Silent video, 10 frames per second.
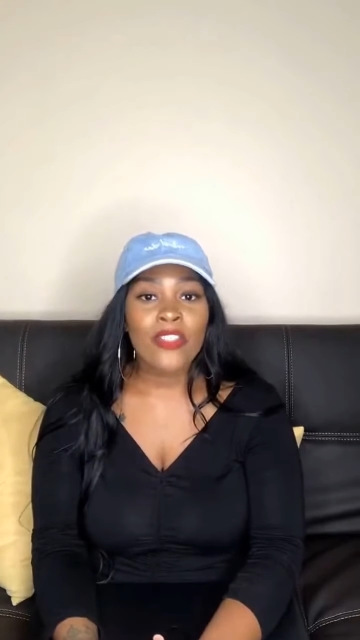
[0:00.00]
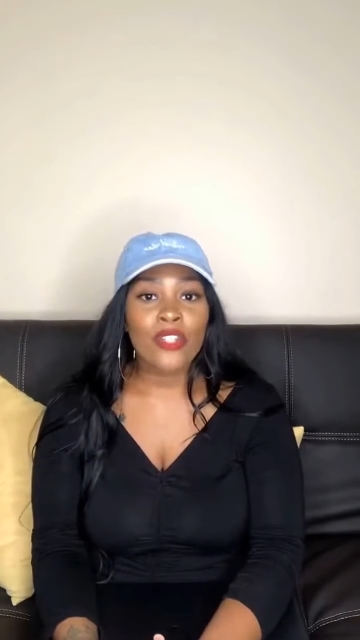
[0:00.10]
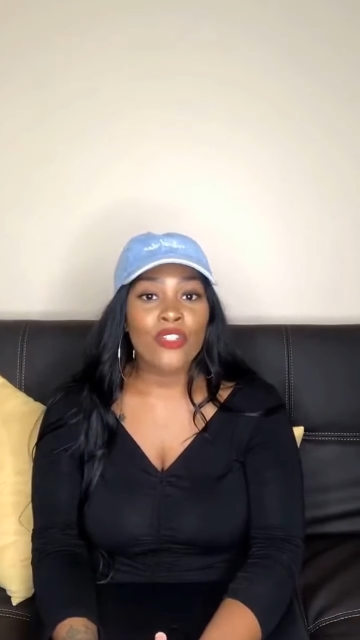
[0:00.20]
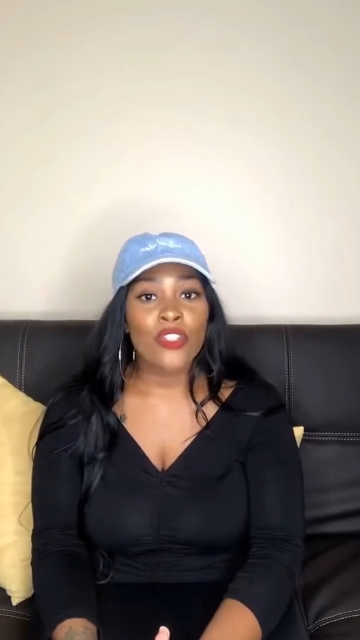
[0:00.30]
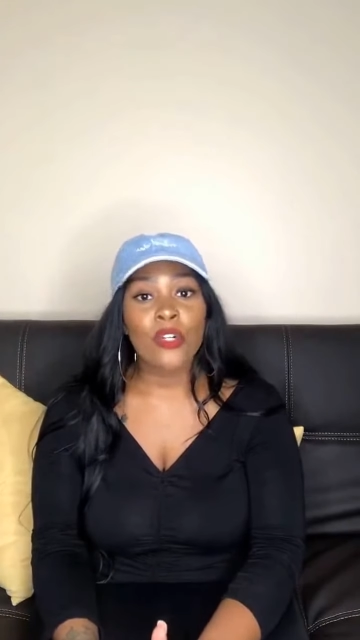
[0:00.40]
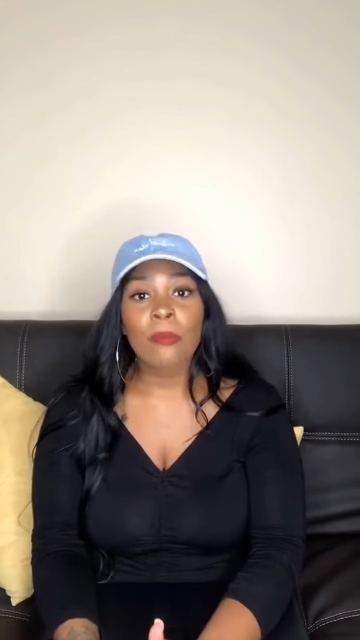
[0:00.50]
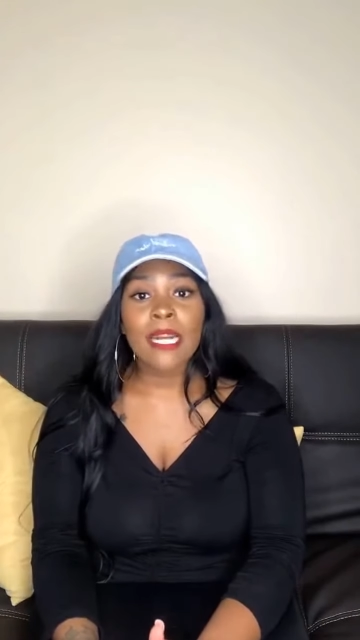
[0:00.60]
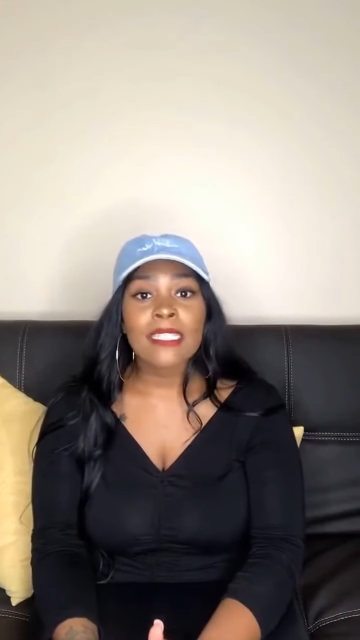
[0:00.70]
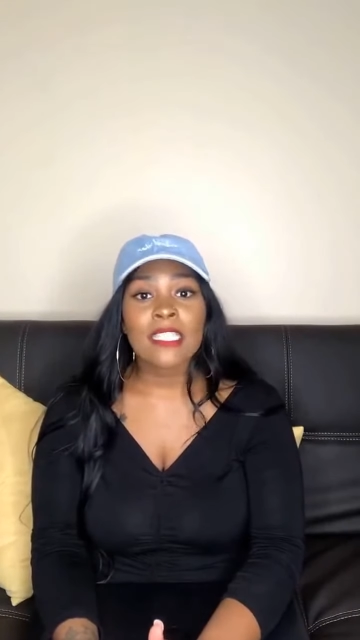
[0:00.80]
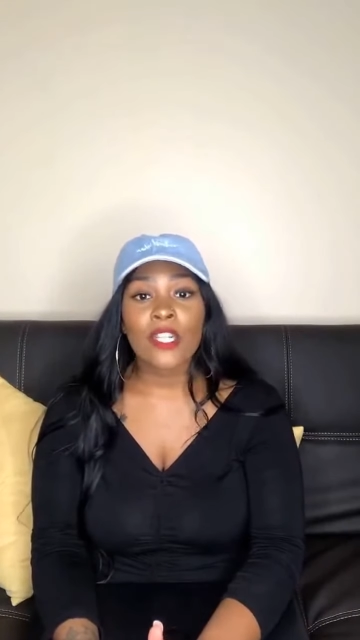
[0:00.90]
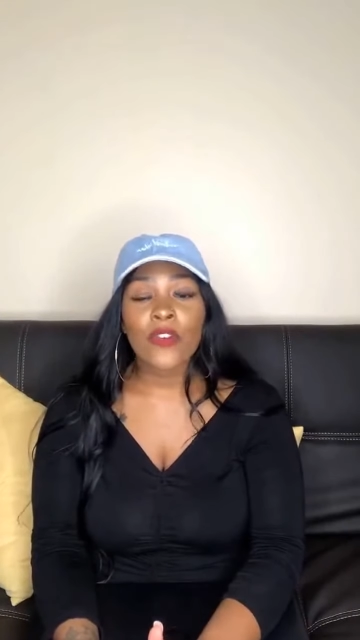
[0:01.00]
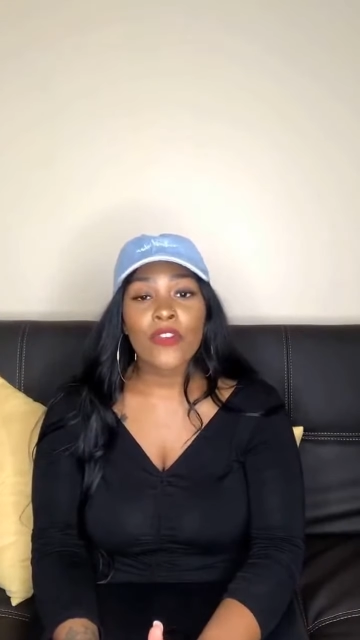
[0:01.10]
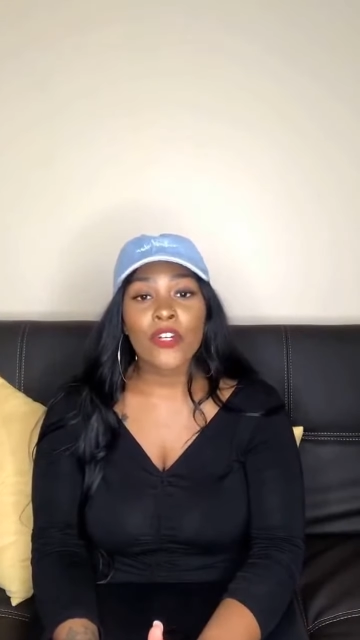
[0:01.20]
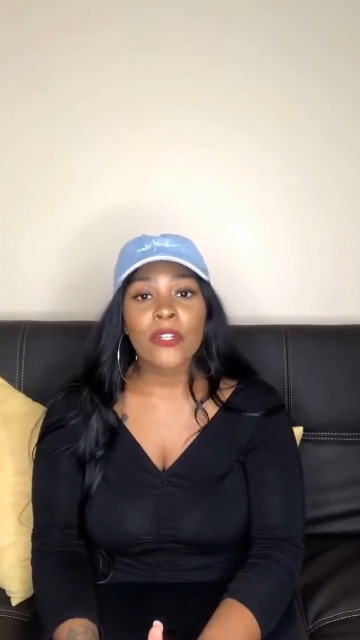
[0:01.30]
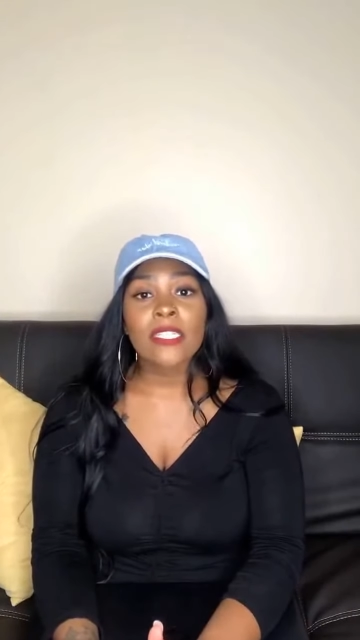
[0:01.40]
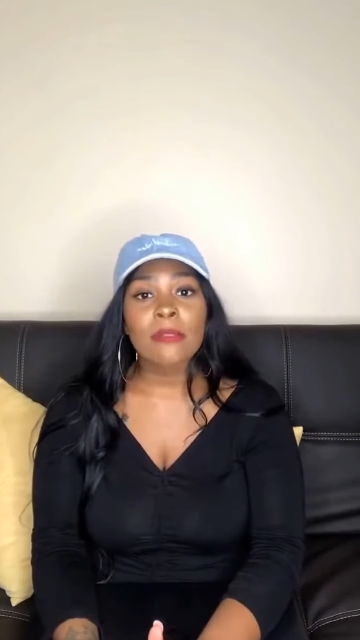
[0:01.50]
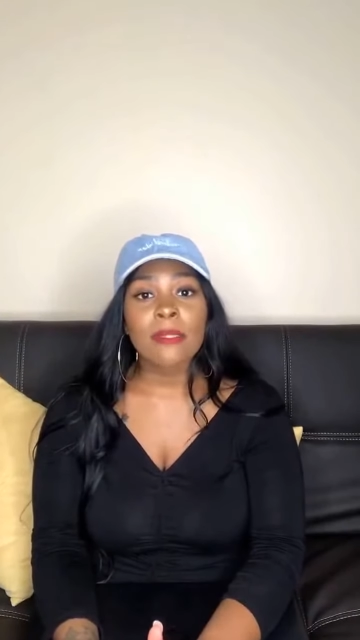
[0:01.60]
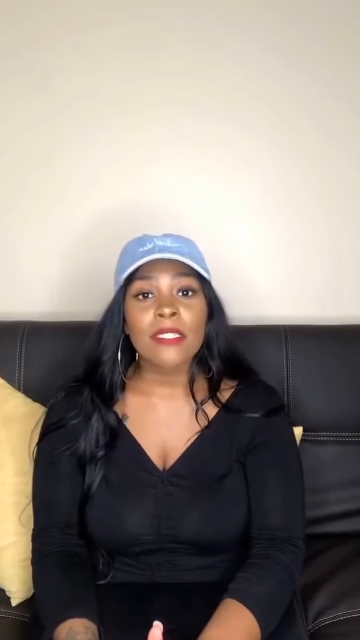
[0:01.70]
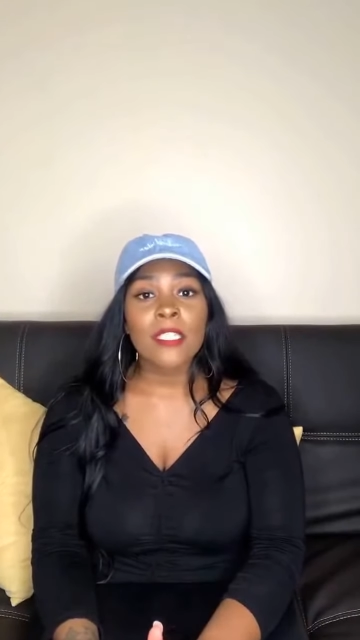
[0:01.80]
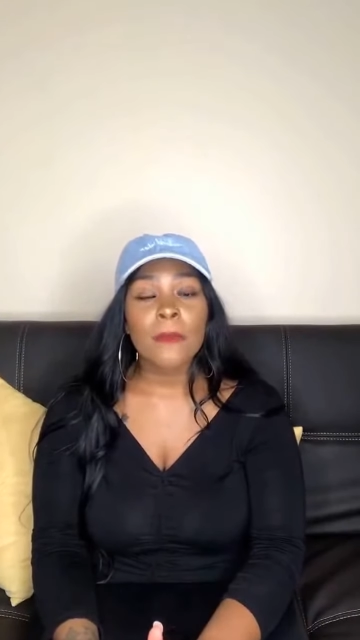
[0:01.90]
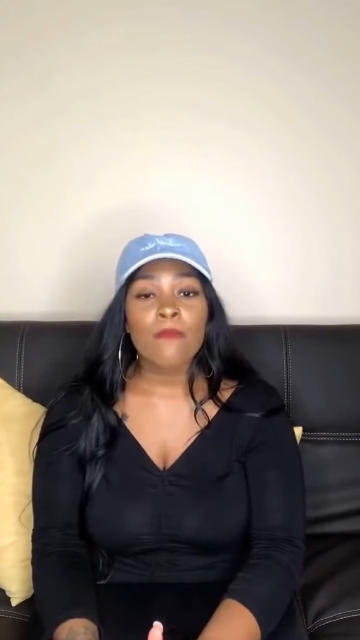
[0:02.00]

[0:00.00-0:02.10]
there's no bicycle for Christmas.